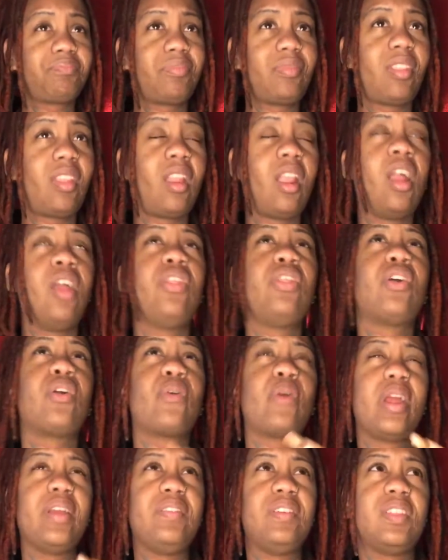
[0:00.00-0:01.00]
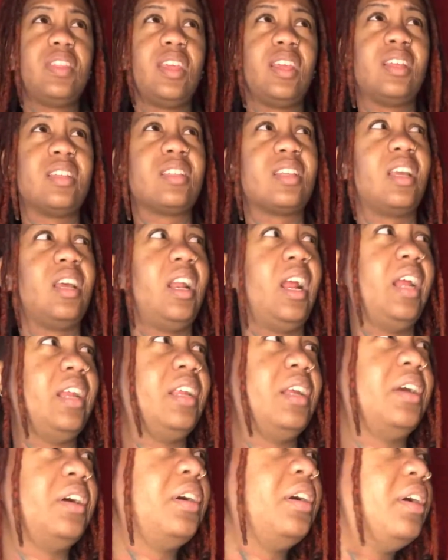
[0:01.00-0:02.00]
The gravy thing is a good idea.
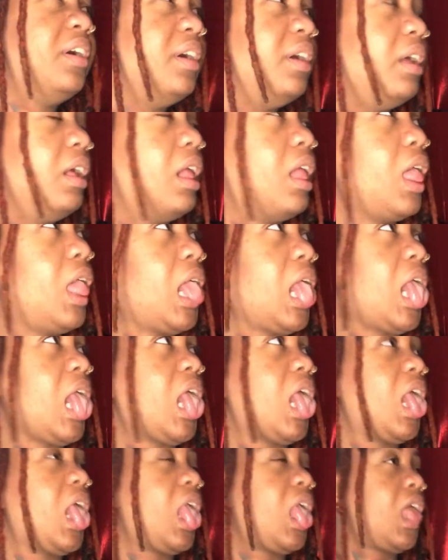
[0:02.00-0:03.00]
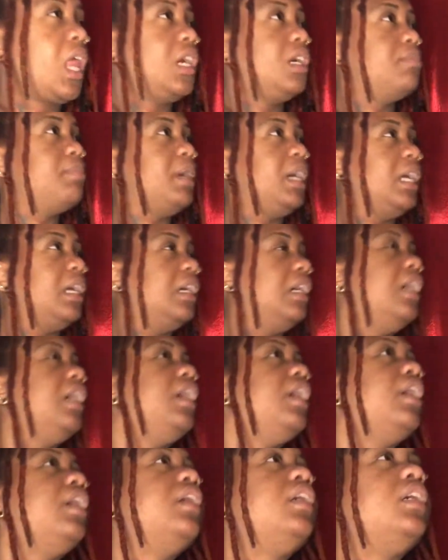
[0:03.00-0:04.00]
But
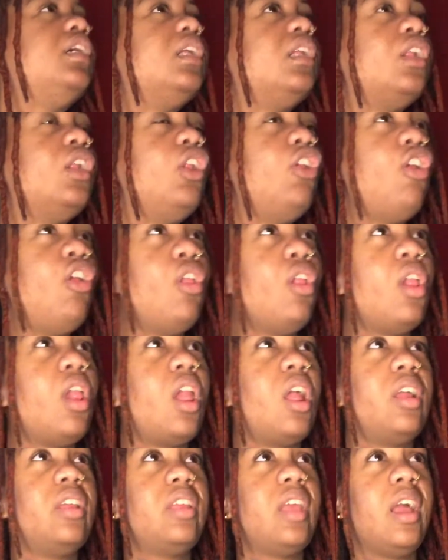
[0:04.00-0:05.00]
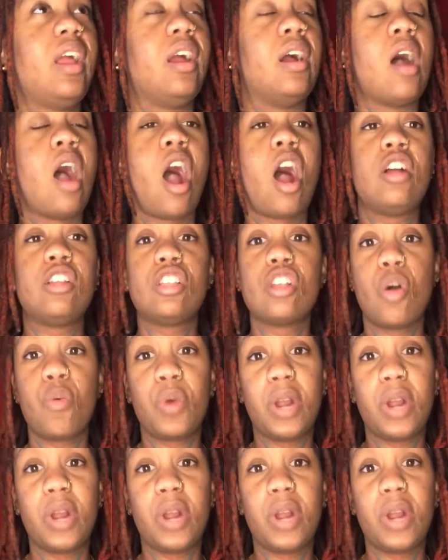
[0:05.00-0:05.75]
yeah, also what I can